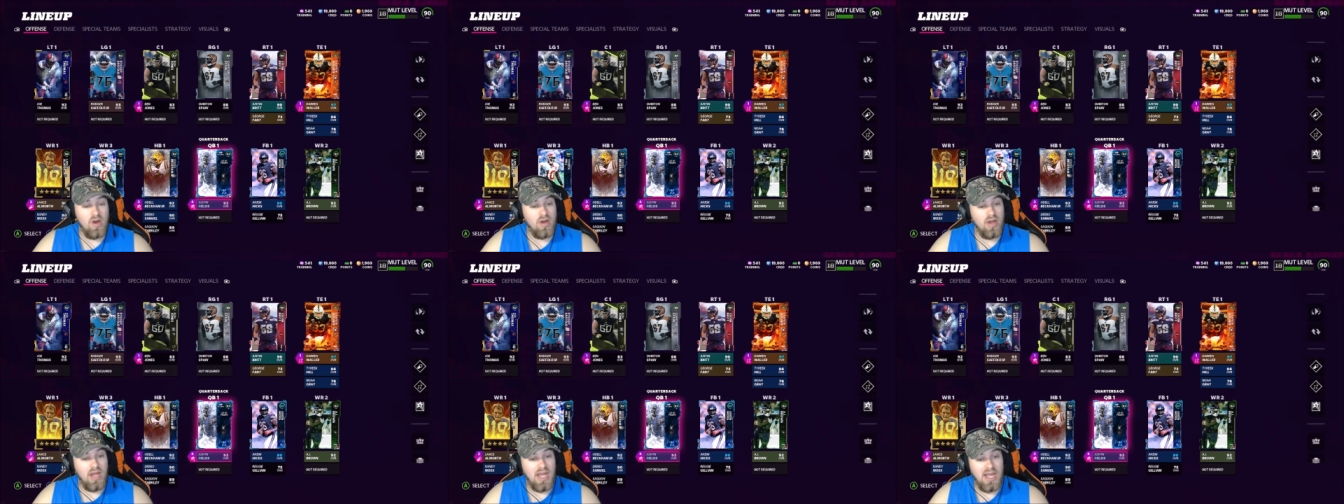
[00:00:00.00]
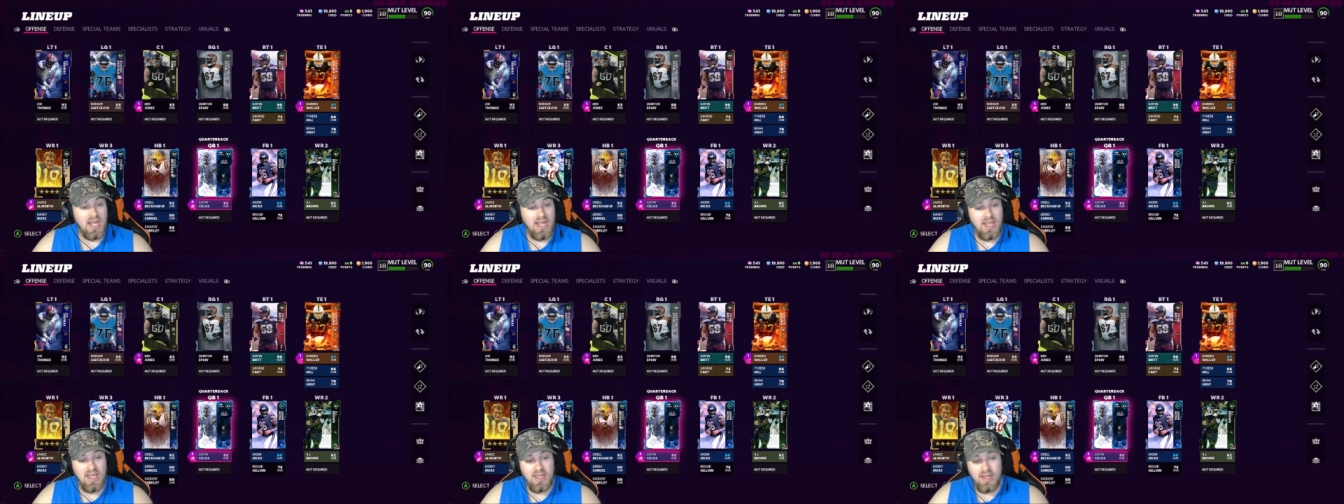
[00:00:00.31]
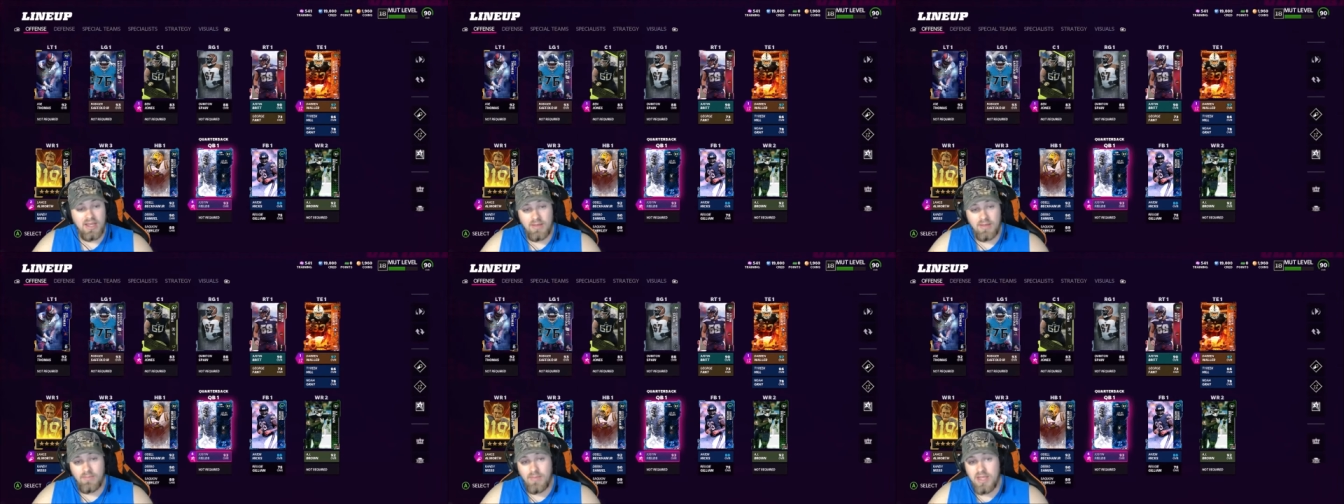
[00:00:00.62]
I
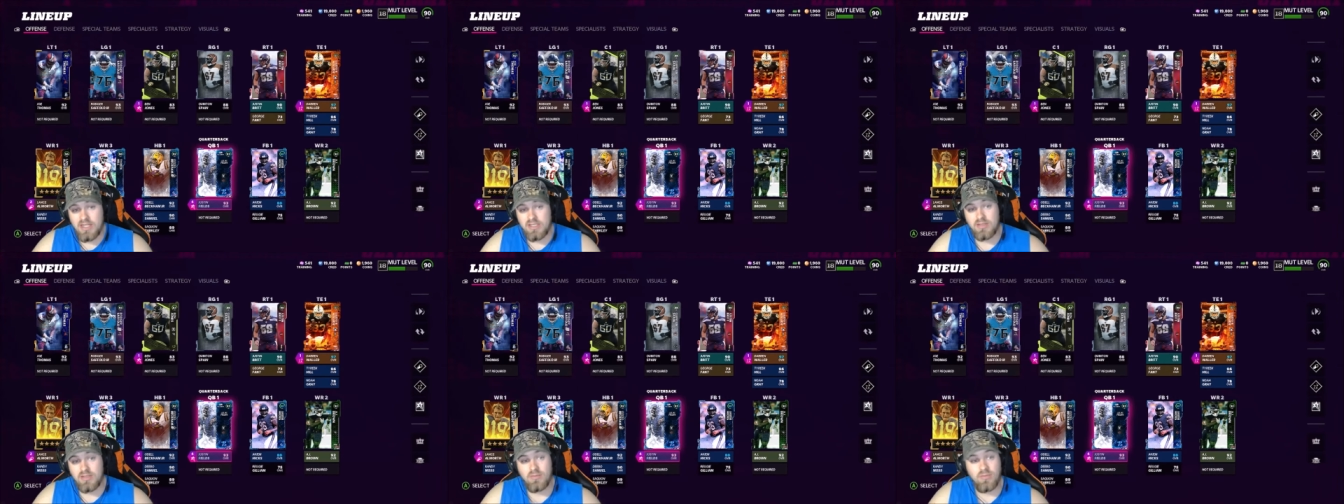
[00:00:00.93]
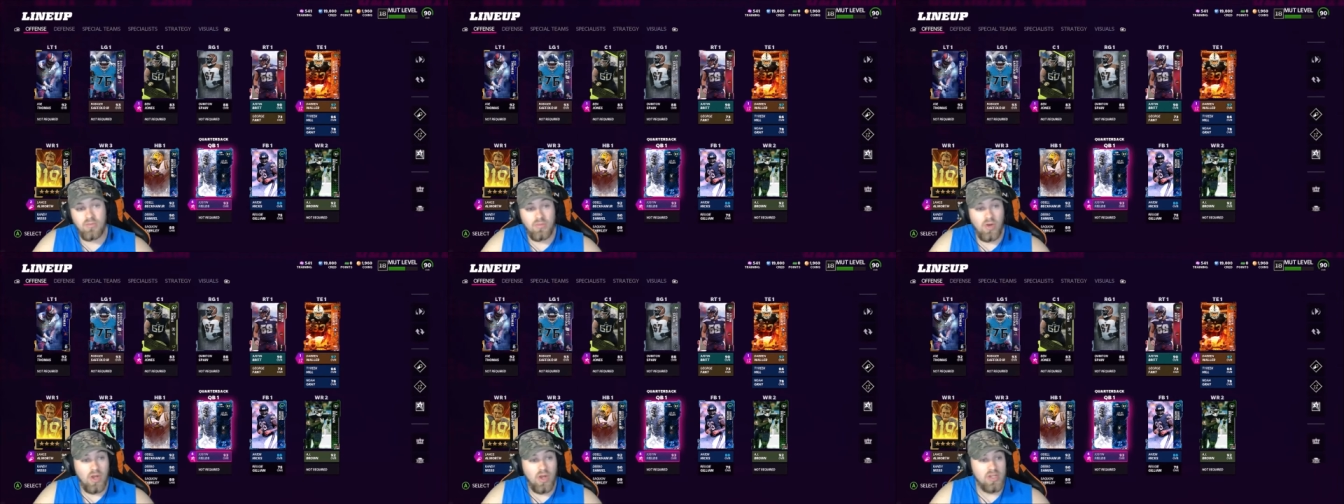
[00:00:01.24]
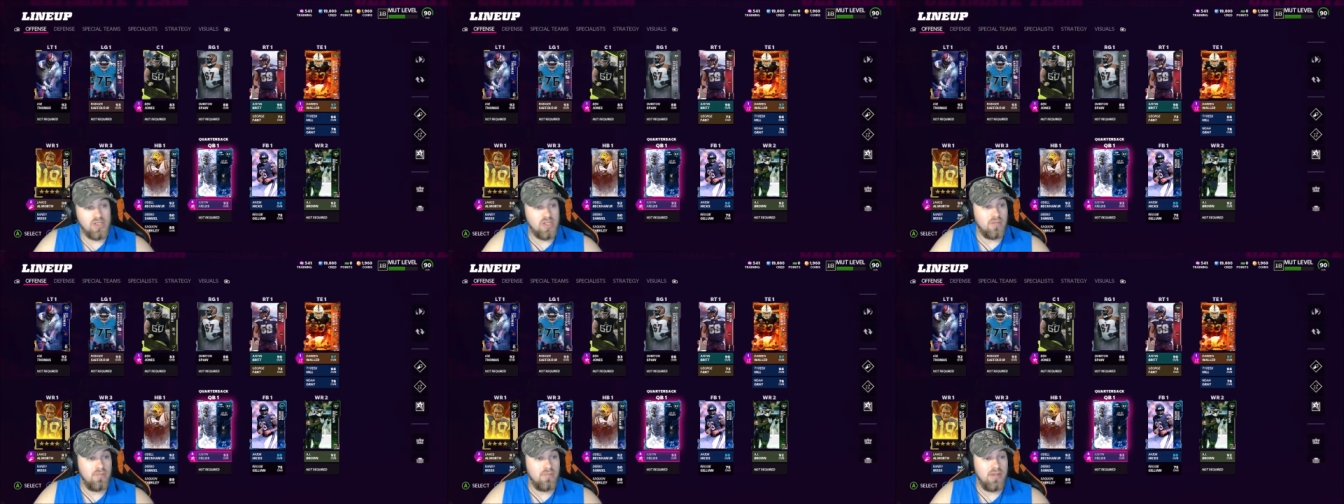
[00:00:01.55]
uh, made some
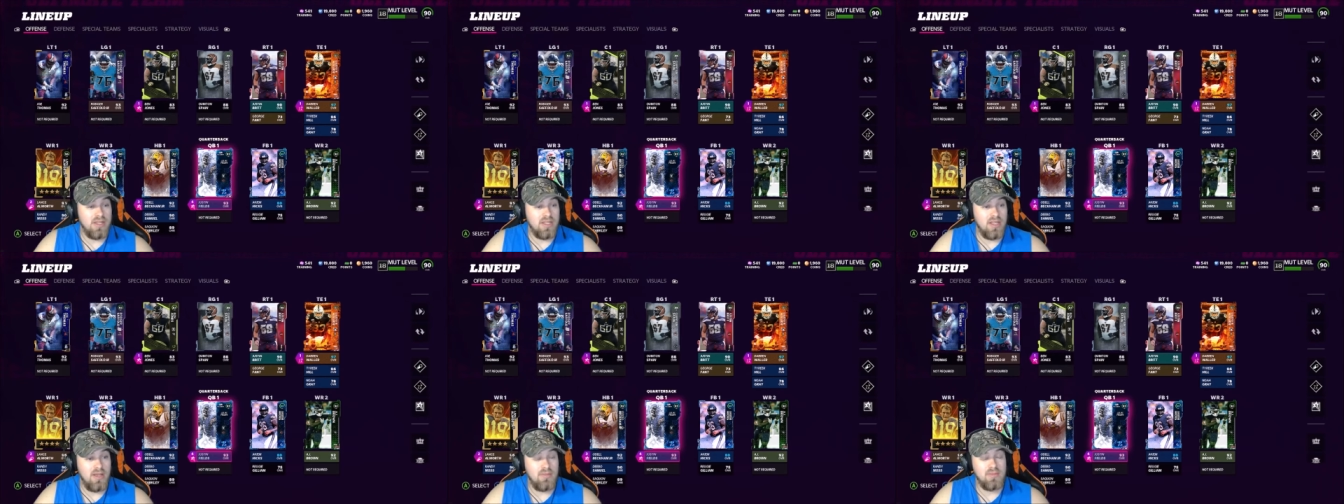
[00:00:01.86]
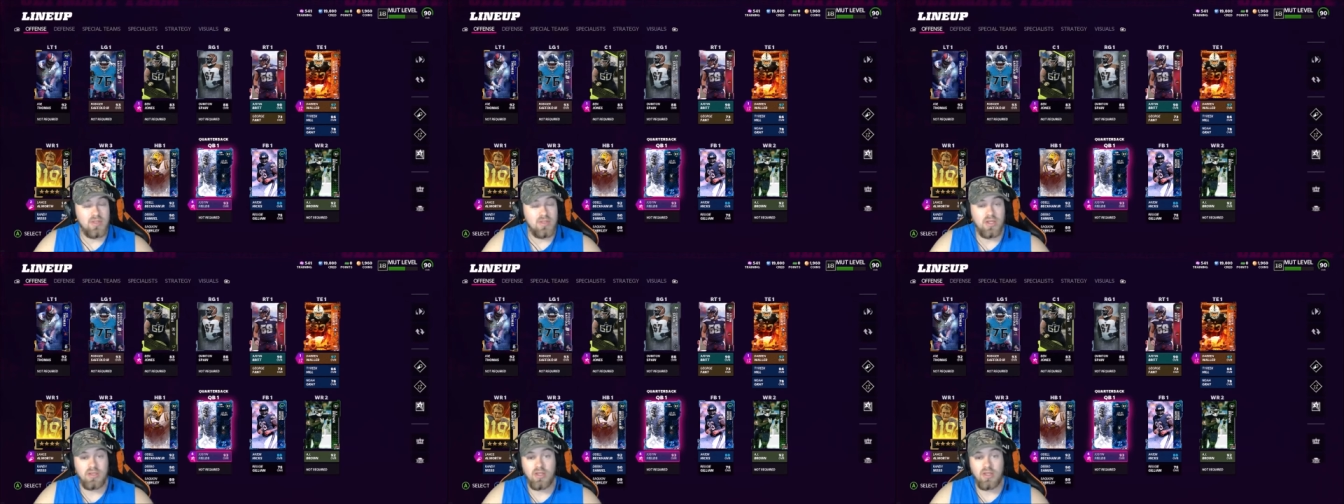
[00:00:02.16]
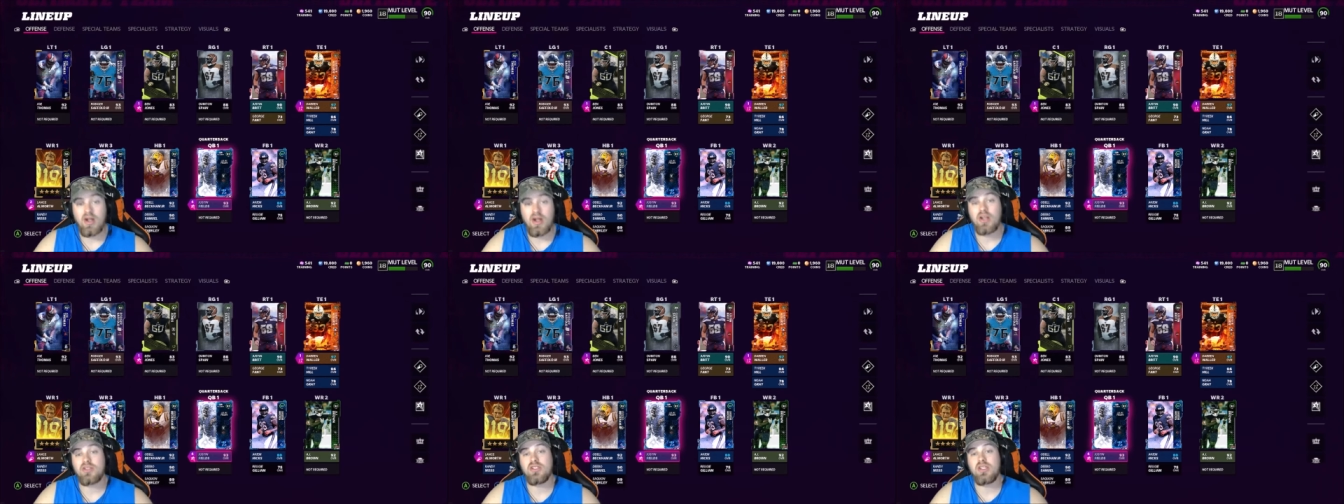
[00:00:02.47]
roster pickups on the
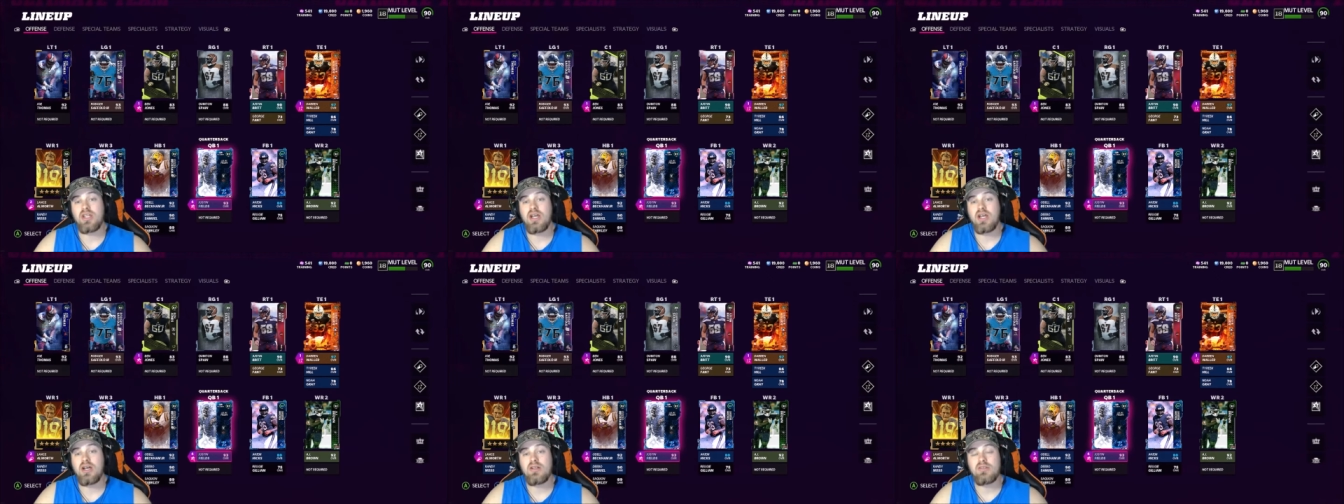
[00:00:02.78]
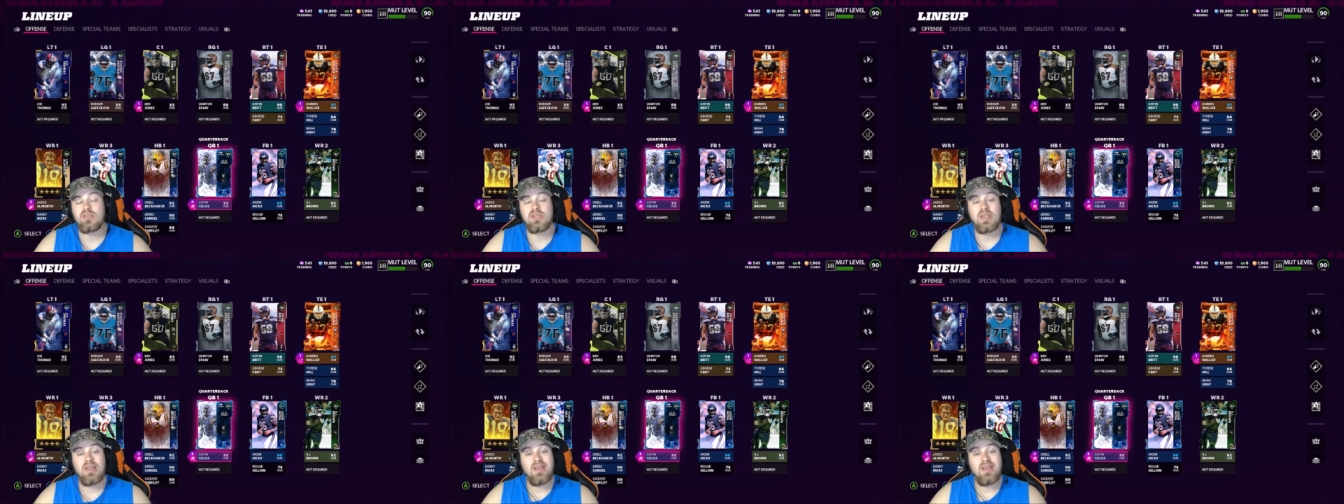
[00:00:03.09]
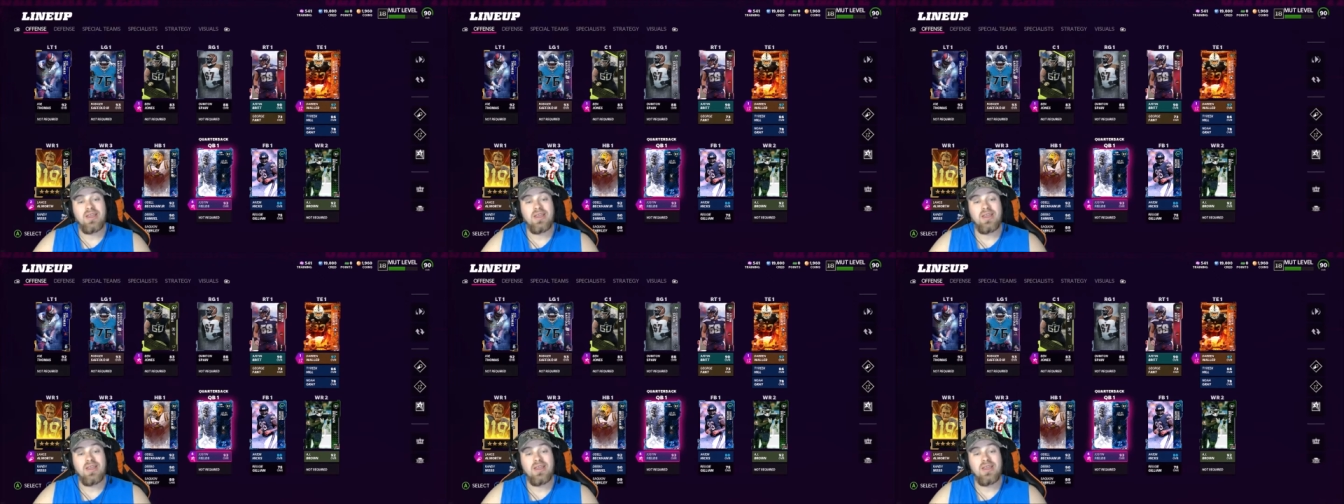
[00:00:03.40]
auction house